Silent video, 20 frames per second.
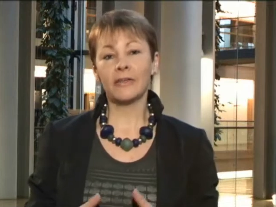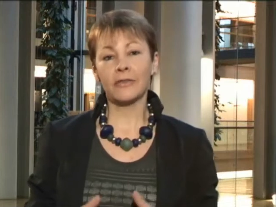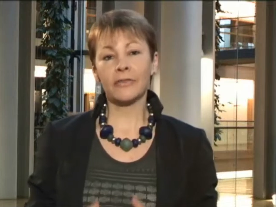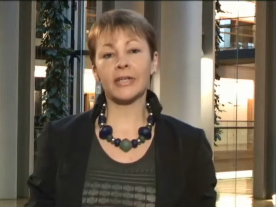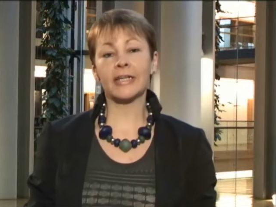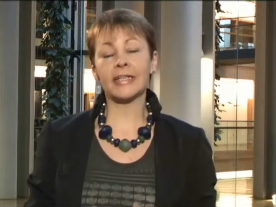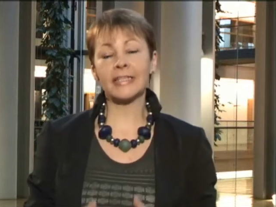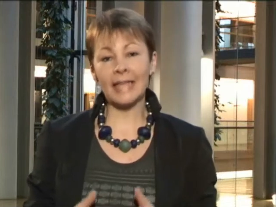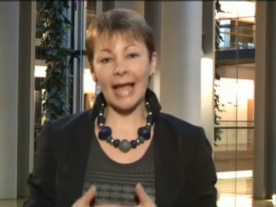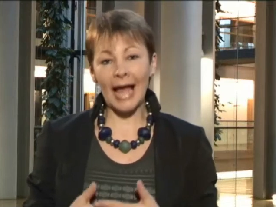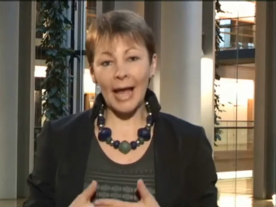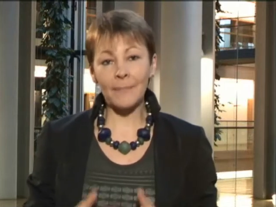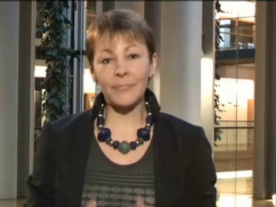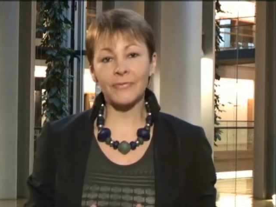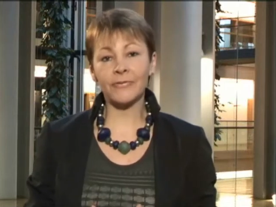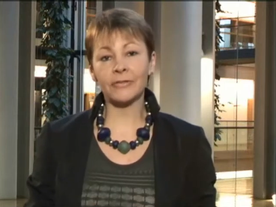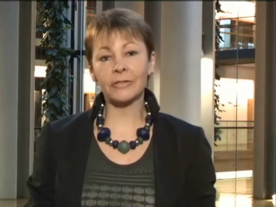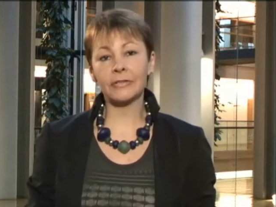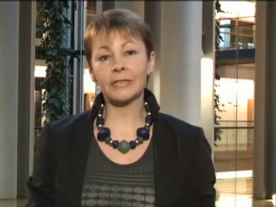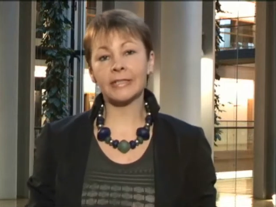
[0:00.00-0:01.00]
that is
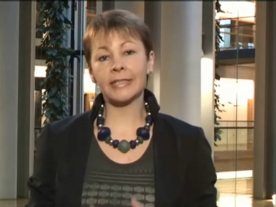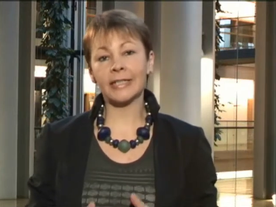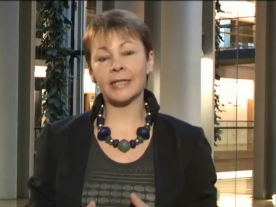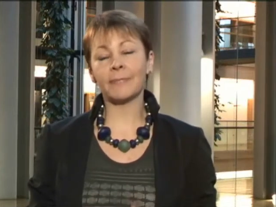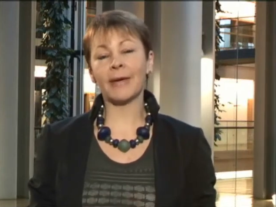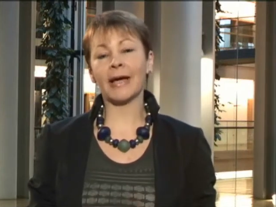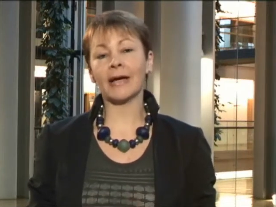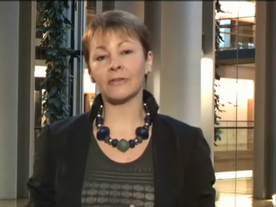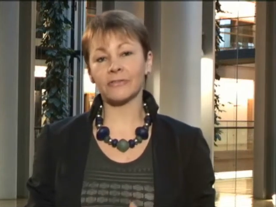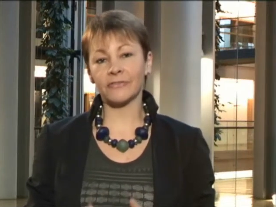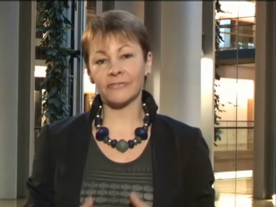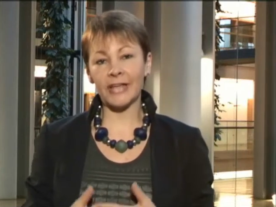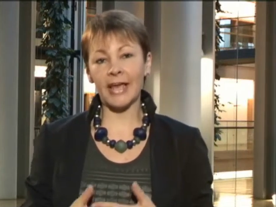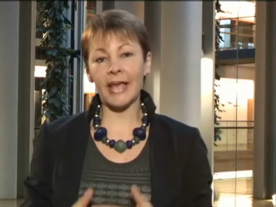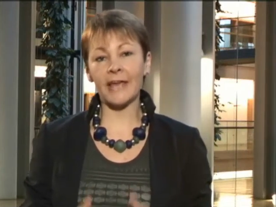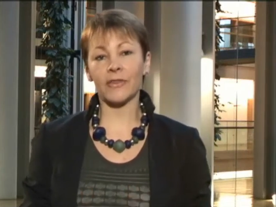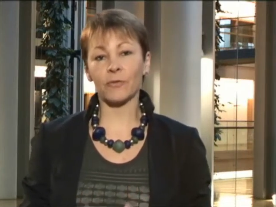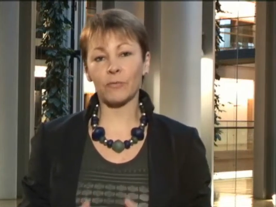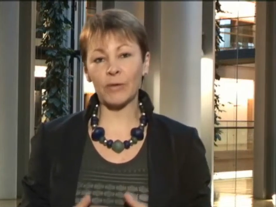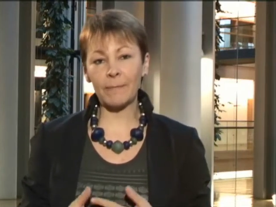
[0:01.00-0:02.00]
absolutely about
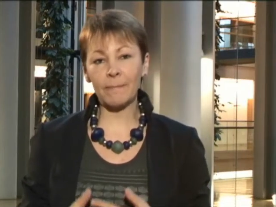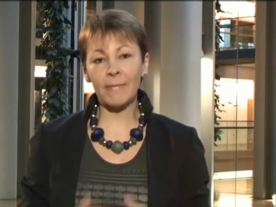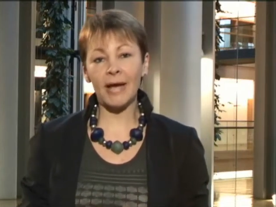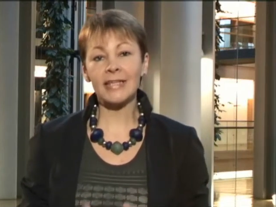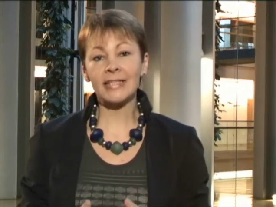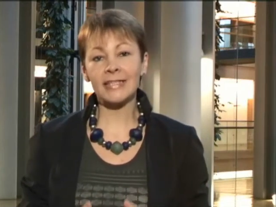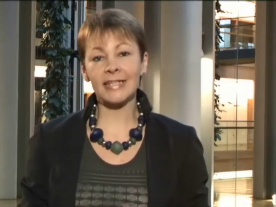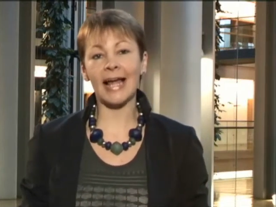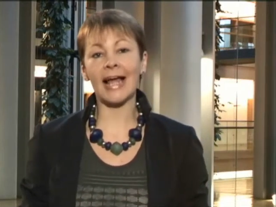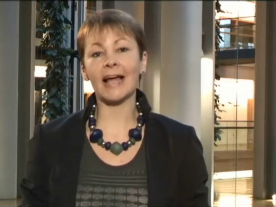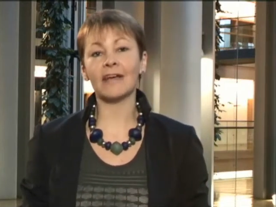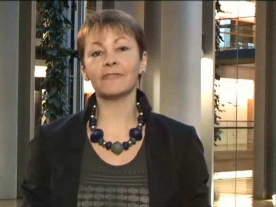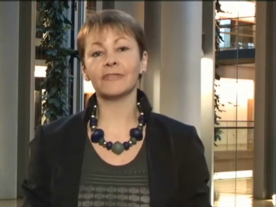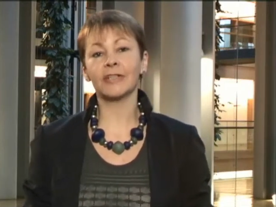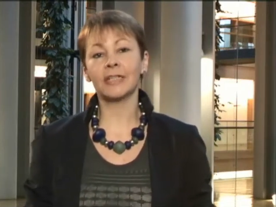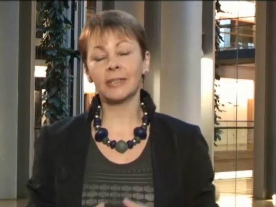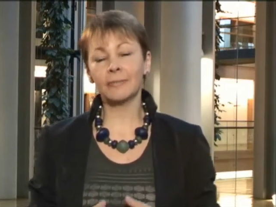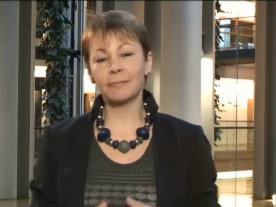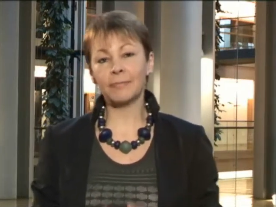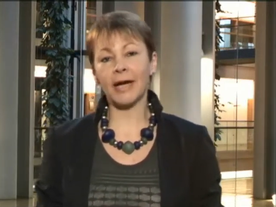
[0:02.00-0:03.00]
saying that we must have
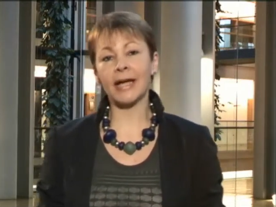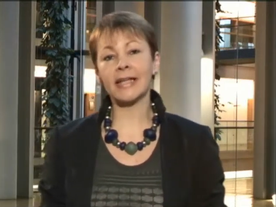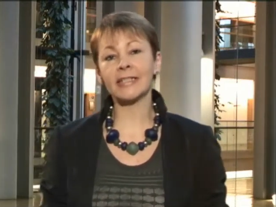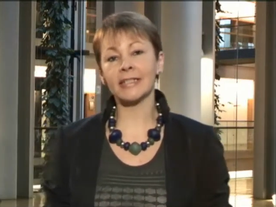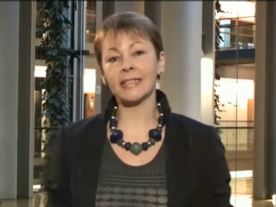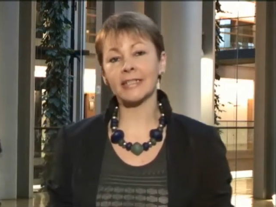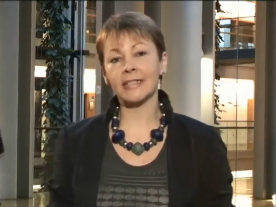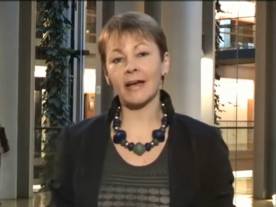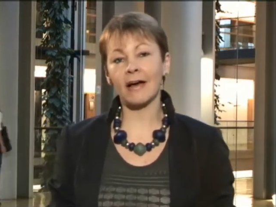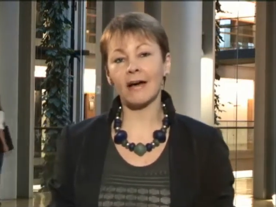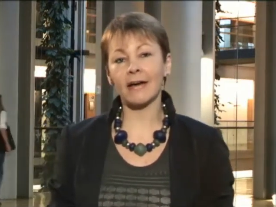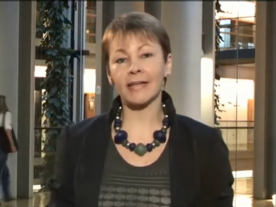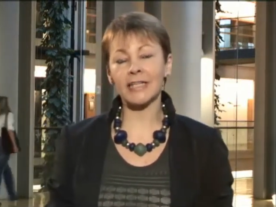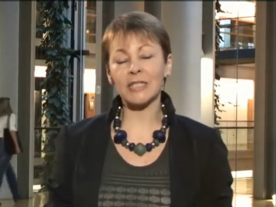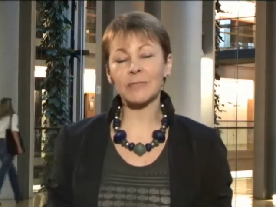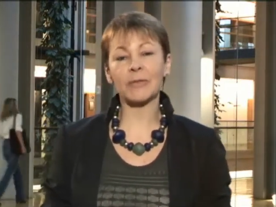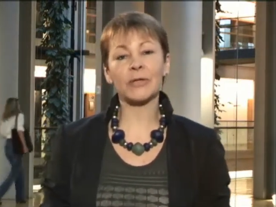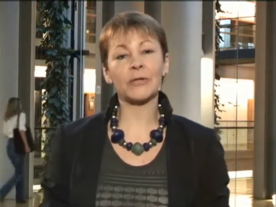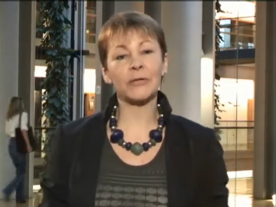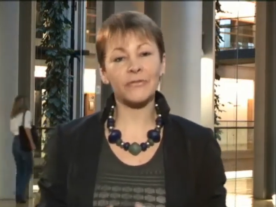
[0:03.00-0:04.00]
binding
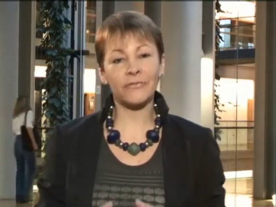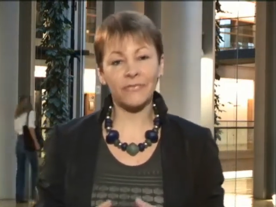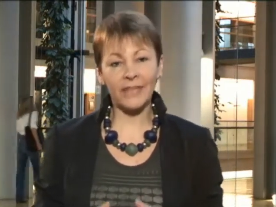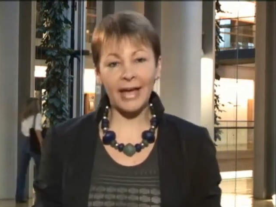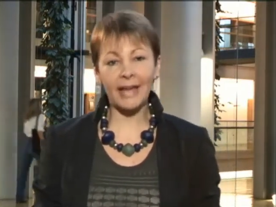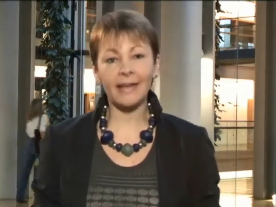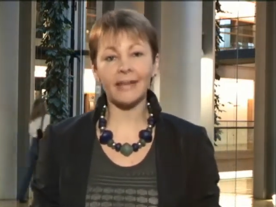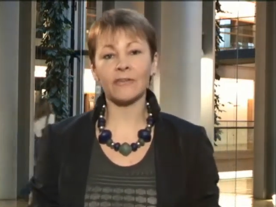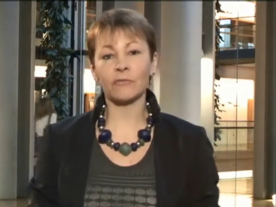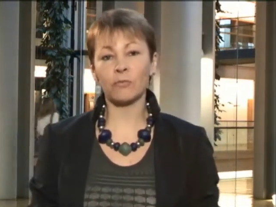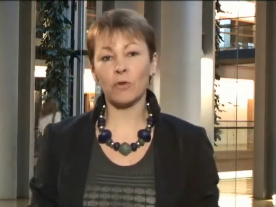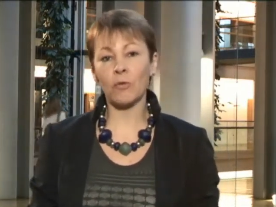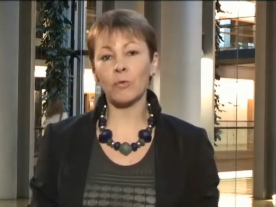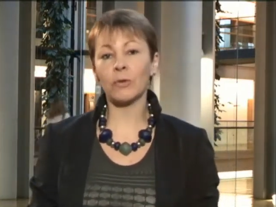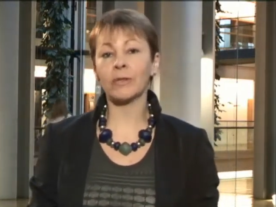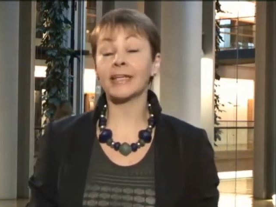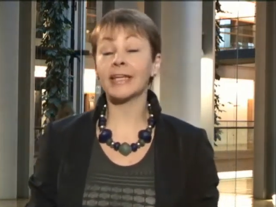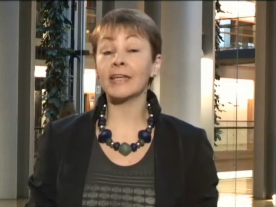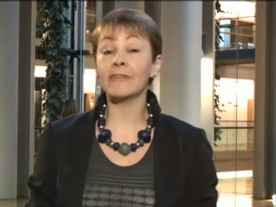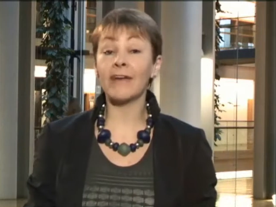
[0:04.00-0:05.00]
targets, because that is what
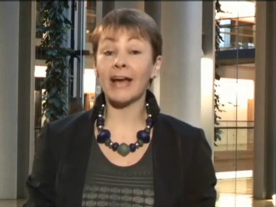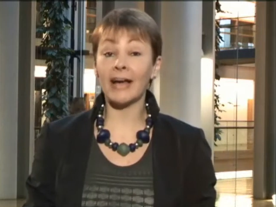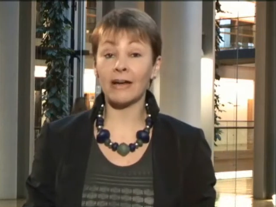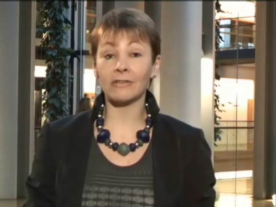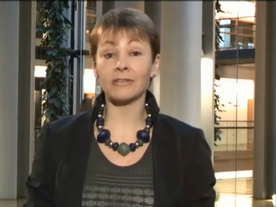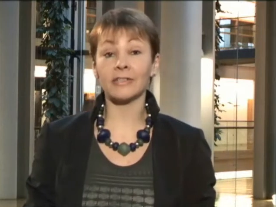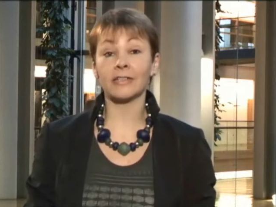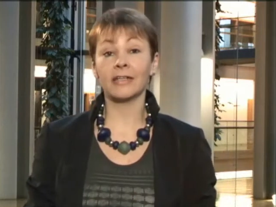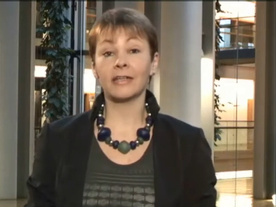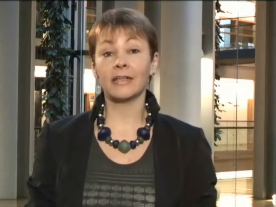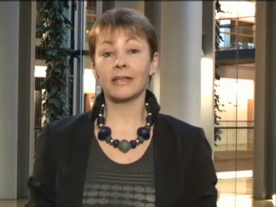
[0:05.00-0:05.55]
will give out